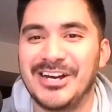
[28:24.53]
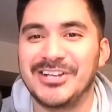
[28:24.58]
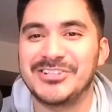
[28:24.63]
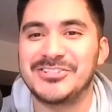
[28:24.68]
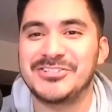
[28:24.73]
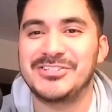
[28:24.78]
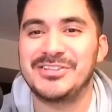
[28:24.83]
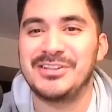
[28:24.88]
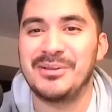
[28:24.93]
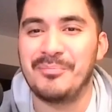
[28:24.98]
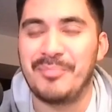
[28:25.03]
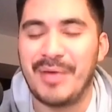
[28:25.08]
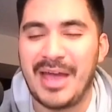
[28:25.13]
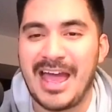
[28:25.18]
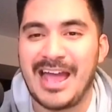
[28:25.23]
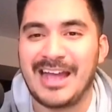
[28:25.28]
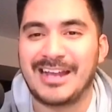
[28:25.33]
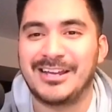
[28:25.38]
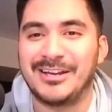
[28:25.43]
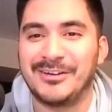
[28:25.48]
touch the
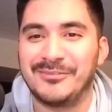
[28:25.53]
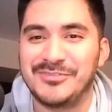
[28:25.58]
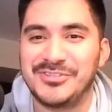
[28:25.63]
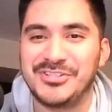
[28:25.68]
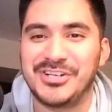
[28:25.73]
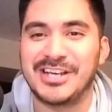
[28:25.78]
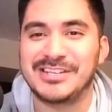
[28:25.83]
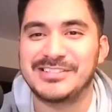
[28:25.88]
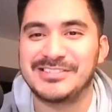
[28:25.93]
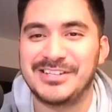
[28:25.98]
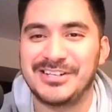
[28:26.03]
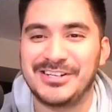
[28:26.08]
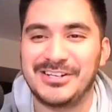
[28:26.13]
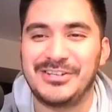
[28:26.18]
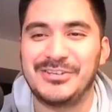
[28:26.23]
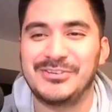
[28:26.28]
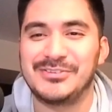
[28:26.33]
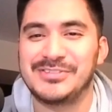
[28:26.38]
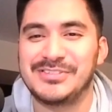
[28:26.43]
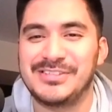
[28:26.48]
back of Justin
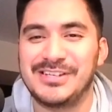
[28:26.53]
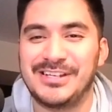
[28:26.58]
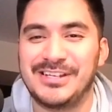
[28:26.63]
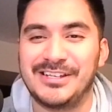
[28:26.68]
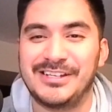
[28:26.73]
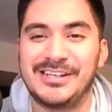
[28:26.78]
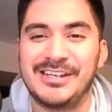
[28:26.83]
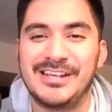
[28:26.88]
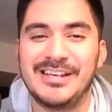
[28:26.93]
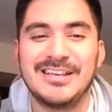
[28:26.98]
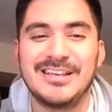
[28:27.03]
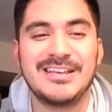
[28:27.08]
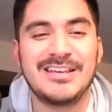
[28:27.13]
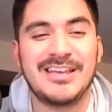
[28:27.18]
Houston.